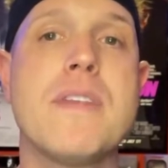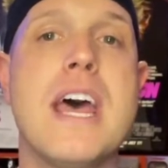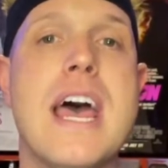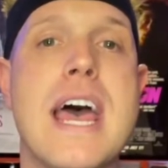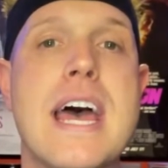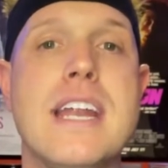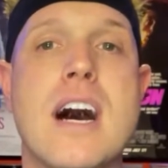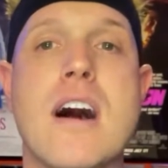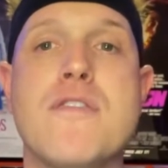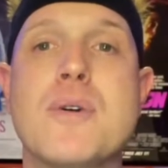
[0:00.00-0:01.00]
And
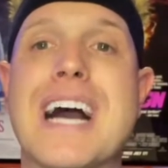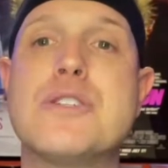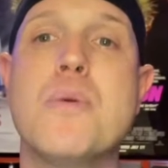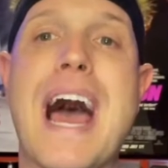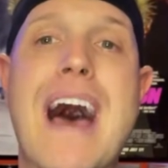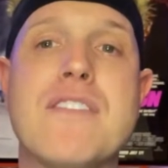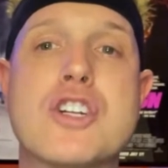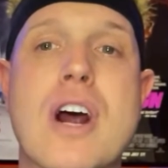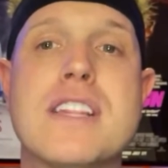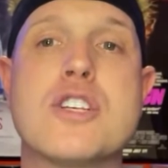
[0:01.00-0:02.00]
if you guys who haven't
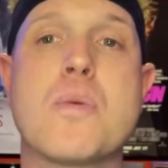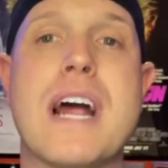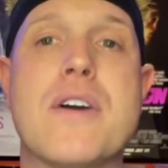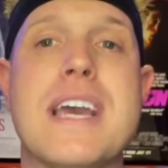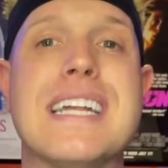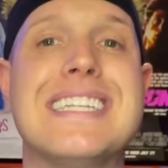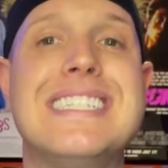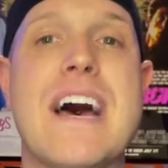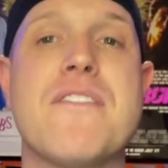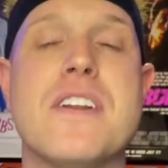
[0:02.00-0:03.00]
tried this one out yet,
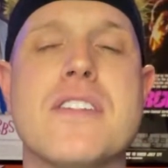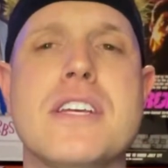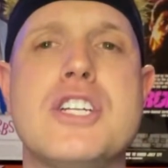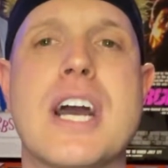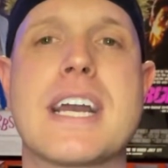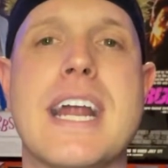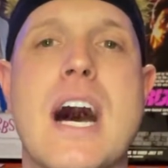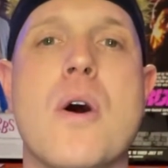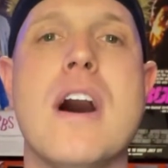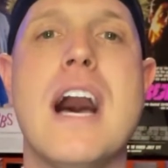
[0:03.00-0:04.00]
definitely check it
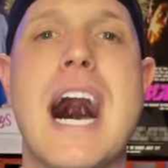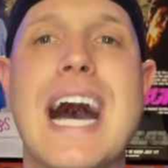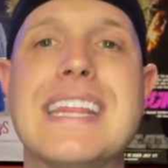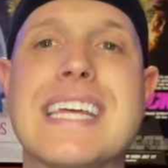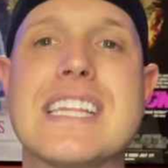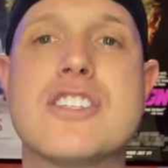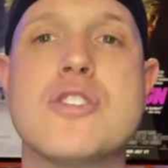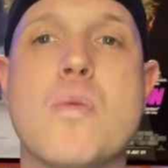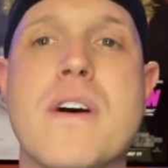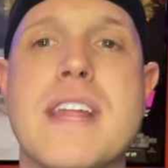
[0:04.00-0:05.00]
out. I think this is
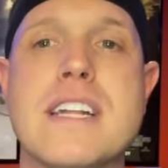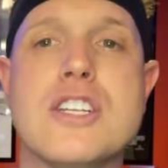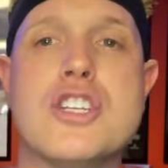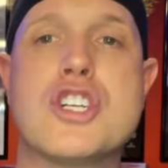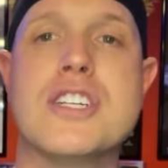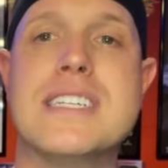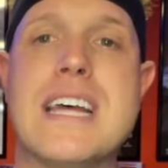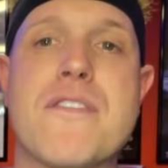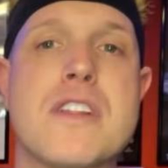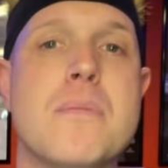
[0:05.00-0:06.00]
one that should
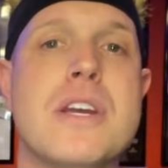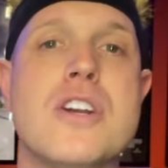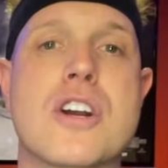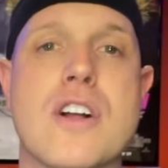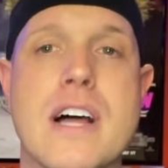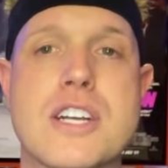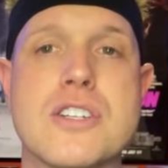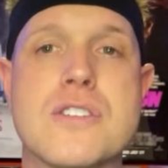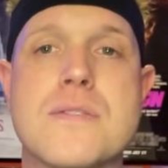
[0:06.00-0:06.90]
definitely be in your collections.